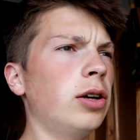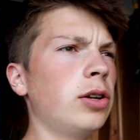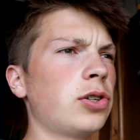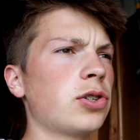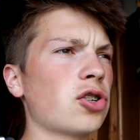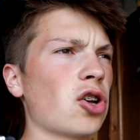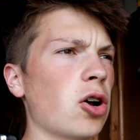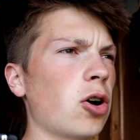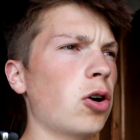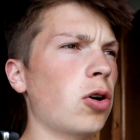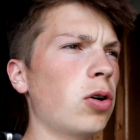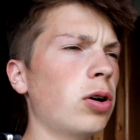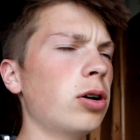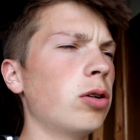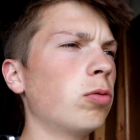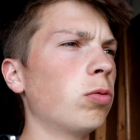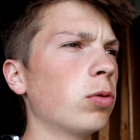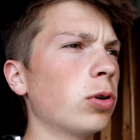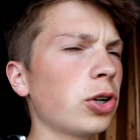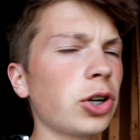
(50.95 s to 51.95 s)
So
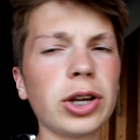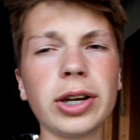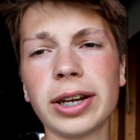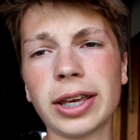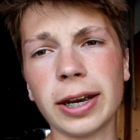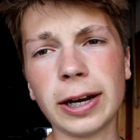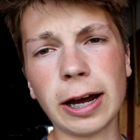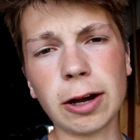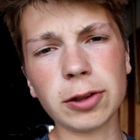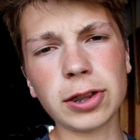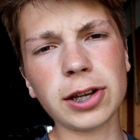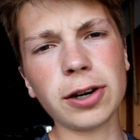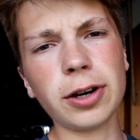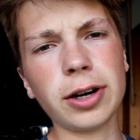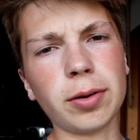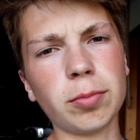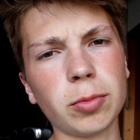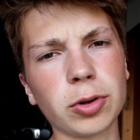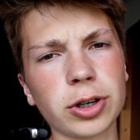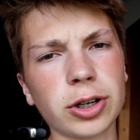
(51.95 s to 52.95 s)
we're gonna get out there
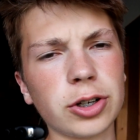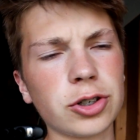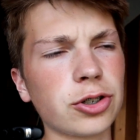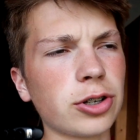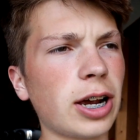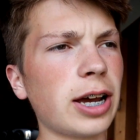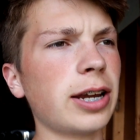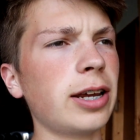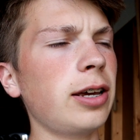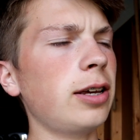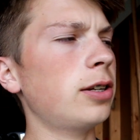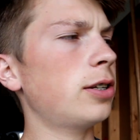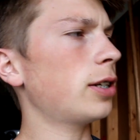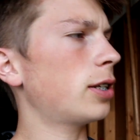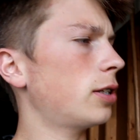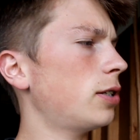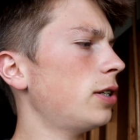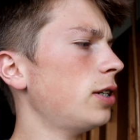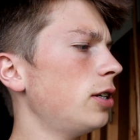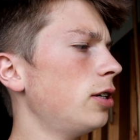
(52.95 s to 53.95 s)
and we're gonna try
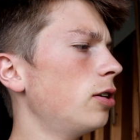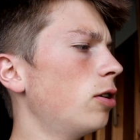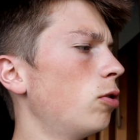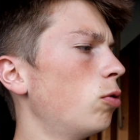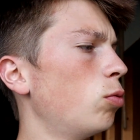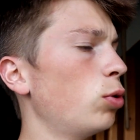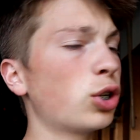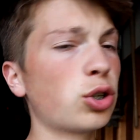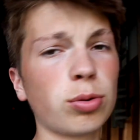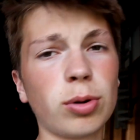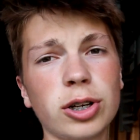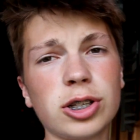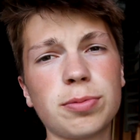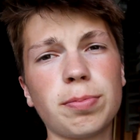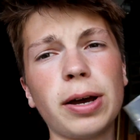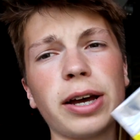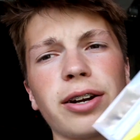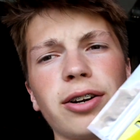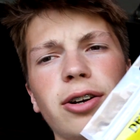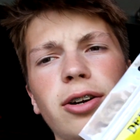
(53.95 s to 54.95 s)
to see which one's
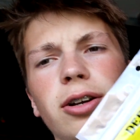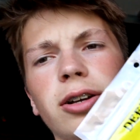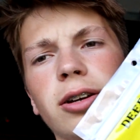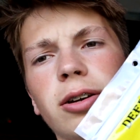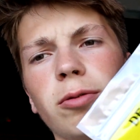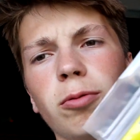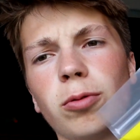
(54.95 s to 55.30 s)
better.